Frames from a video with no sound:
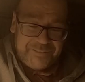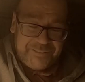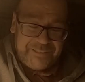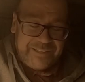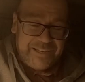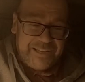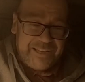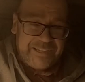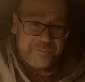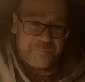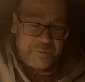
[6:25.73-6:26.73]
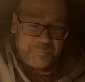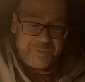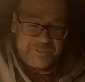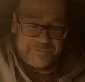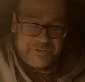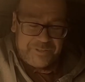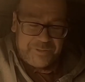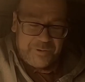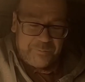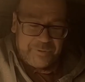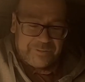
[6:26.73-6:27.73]
And I will miss you, I know I
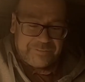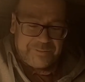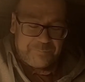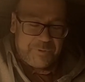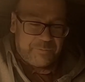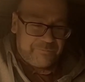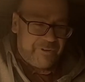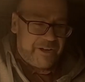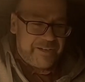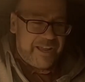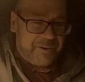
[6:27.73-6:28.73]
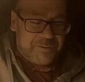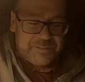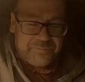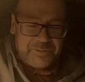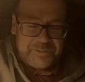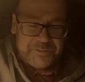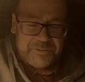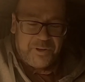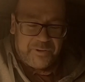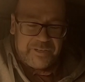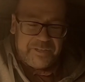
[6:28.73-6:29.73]
will. I'm not right now, because I've only just got
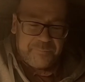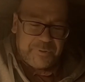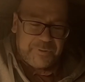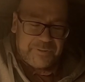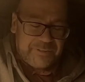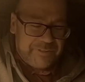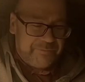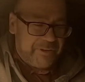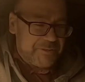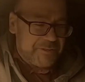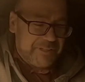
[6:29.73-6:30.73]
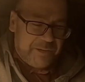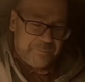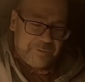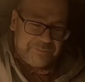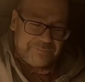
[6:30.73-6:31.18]
here, but eventually I will.